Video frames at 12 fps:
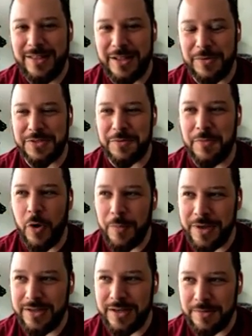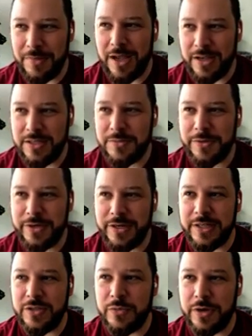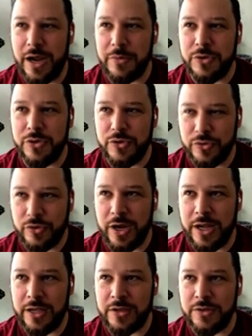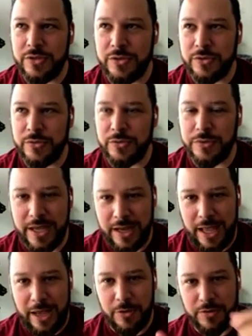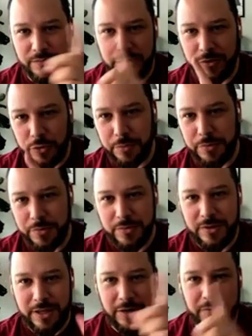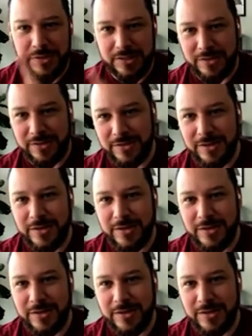there was a moment in my experience where I was trying to get out of a loop that I was in,